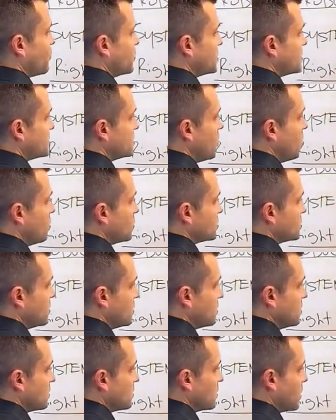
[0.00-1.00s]
the result,
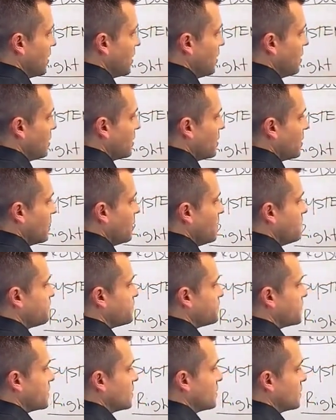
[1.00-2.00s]
okay,
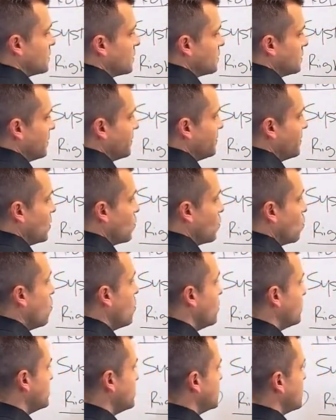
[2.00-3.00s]
that they
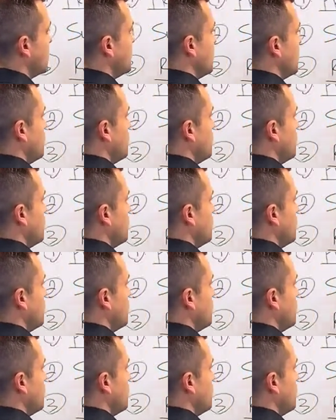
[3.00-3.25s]
want.